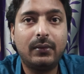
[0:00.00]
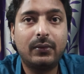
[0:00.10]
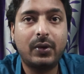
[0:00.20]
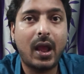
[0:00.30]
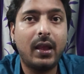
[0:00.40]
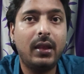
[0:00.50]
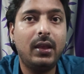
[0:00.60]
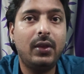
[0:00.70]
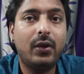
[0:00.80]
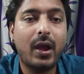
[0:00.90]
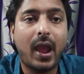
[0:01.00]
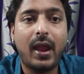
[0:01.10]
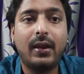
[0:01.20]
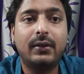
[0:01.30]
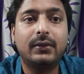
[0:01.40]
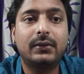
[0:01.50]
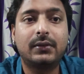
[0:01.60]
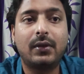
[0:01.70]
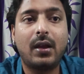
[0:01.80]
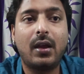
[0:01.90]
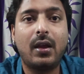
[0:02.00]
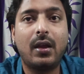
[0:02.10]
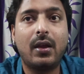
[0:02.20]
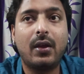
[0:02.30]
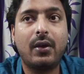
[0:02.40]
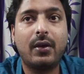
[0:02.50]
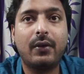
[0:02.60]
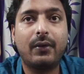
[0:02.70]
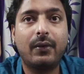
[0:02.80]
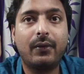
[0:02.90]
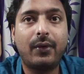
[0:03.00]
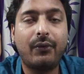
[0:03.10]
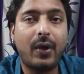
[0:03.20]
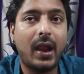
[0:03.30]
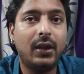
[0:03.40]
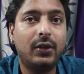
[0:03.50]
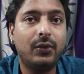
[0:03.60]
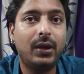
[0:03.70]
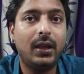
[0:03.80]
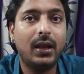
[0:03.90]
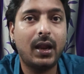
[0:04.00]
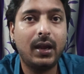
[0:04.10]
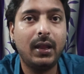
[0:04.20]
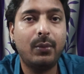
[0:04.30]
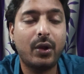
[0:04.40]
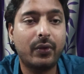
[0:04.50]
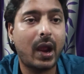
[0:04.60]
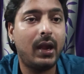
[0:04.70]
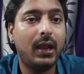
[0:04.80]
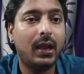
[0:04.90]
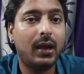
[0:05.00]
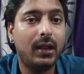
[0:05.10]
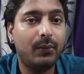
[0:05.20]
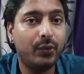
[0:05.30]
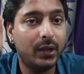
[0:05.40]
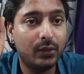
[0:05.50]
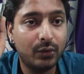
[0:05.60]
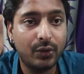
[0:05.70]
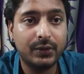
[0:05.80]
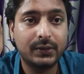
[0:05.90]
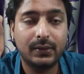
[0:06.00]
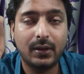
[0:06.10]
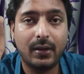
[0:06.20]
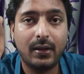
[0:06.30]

try your hands for fine tuning a nib or grinding a nib with those